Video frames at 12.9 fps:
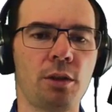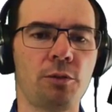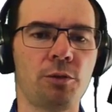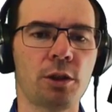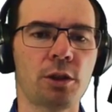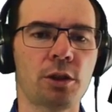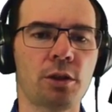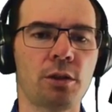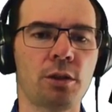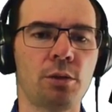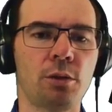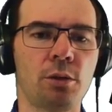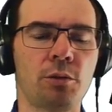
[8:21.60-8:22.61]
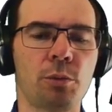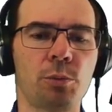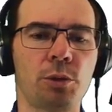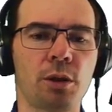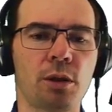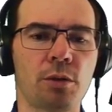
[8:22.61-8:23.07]
the function in all of the
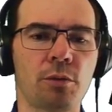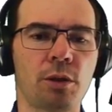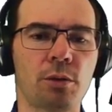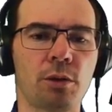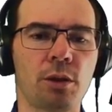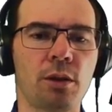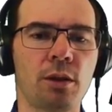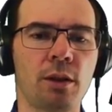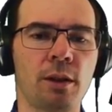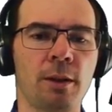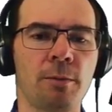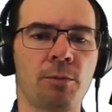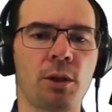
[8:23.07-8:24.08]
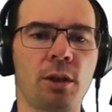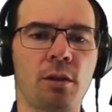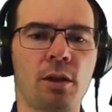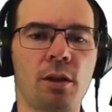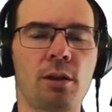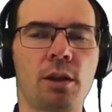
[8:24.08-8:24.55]
points of the grid. And
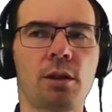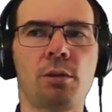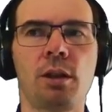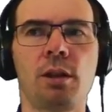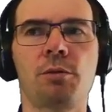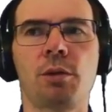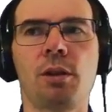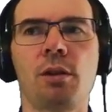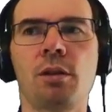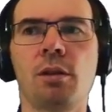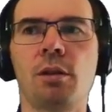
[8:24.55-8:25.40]
then I could have written